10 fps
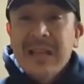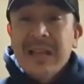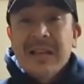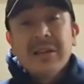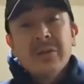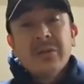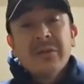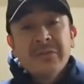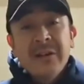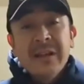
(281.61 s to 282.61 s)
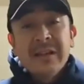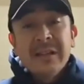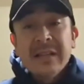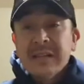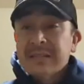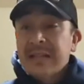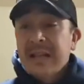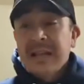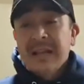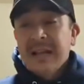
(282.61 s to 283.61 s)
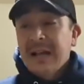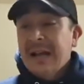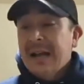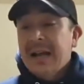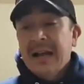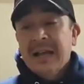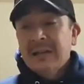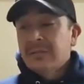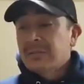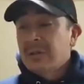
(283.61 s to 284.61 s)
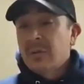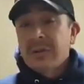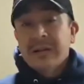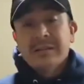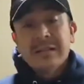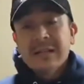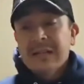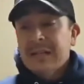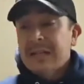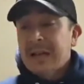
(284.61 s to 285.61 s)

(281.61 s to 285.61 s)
And I go to a friend and I say, hey, I don't know what else I need.